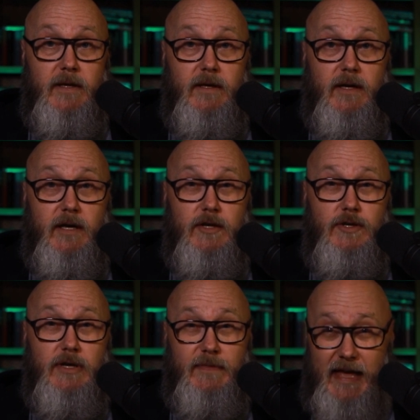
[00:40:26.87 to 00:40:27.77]

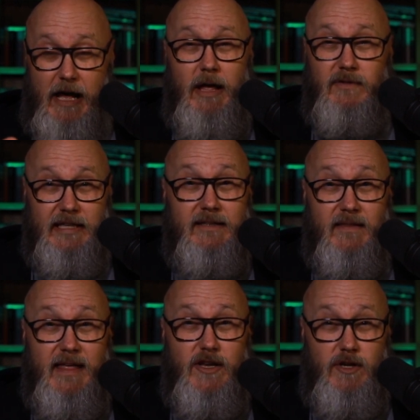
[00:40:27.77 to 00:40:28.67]
I'll have a link
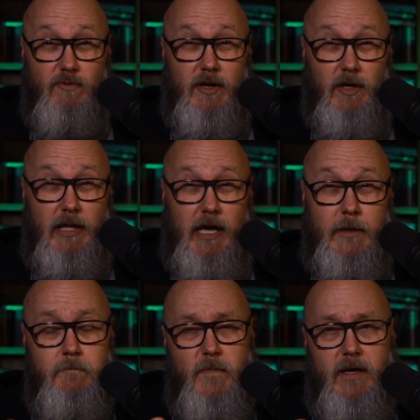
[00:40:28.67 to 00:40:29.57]
to that you can read
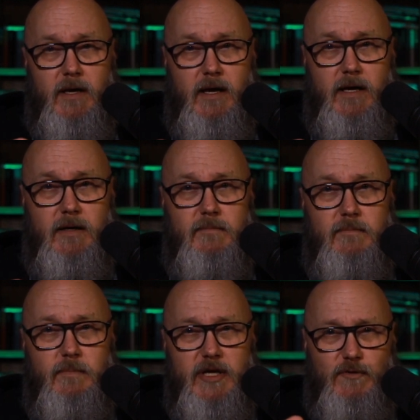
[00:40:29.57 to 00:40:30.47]
online.
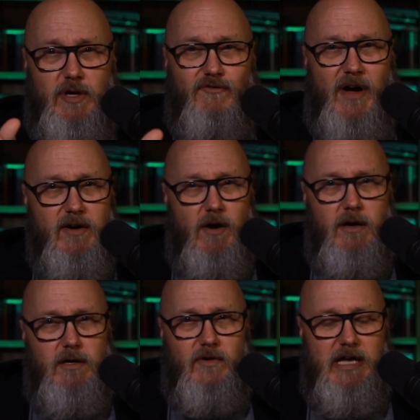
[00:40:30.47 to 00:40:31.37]
But if you can find a
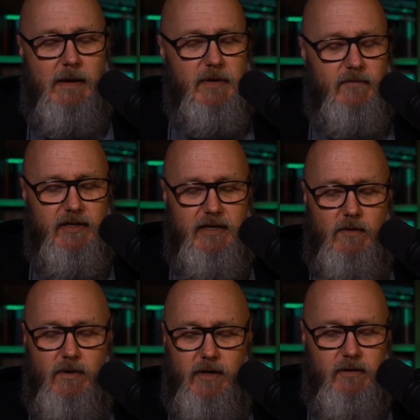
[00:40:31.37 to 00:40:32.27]
hardcover copy of it,
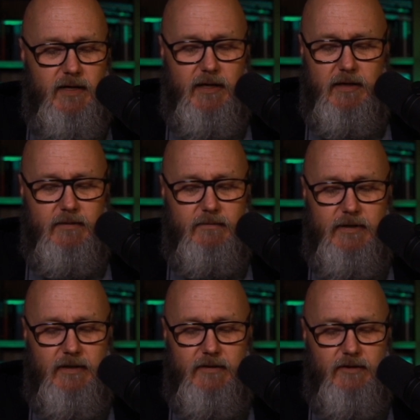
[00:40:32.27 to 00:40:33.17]
get one.
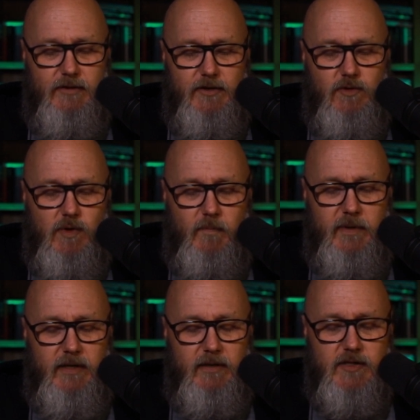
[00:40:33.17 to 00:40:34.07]
You won't
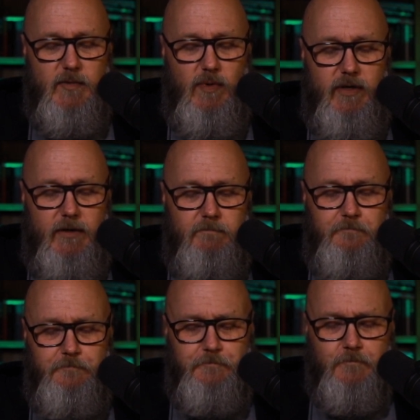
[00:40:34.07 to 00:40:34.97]
be disappointed.
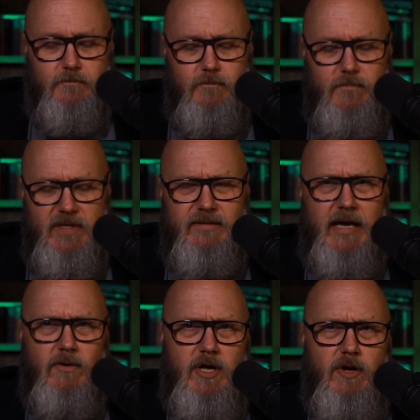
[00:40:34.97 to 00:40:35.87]

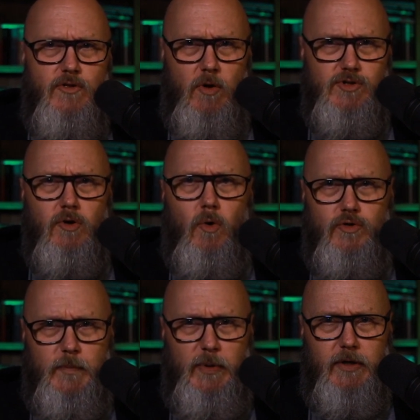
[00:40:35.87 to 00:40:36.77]
Now, those are
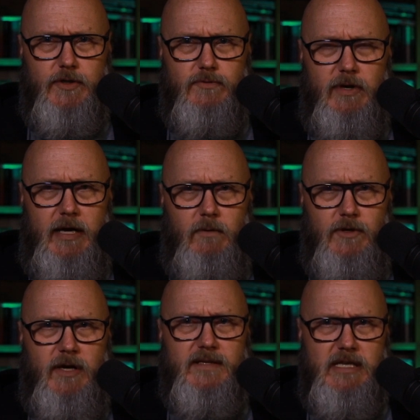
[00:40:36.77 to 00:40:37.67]
older books, right? We're
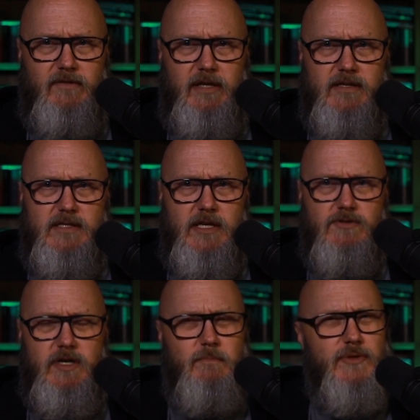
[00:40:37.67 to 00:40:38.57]
talking 17th
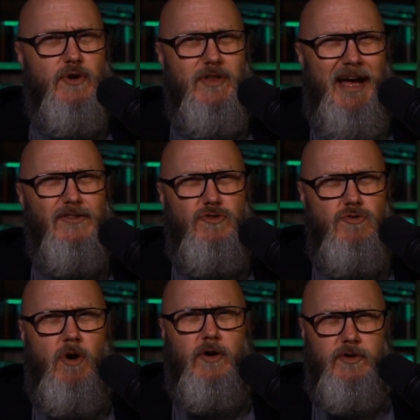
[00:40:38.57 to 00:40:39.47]
century, but they're not
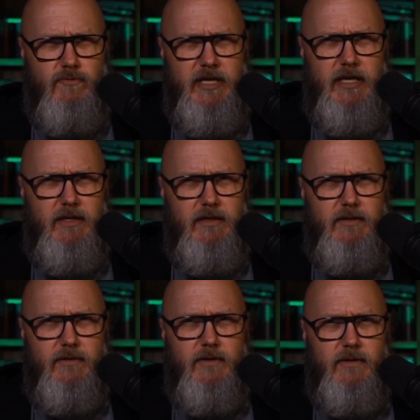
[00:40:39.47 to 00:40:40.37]
too hard to read.
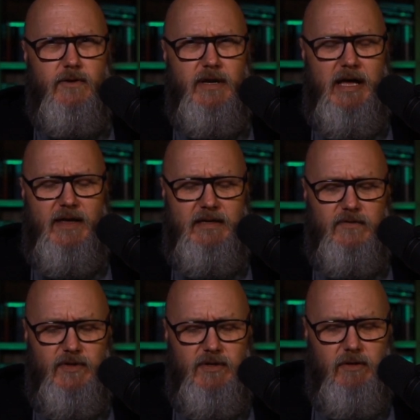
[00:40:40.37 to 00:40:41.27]
They're not that
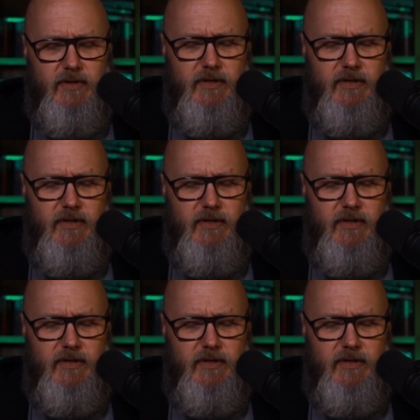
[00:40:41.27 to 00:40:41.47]
difficult.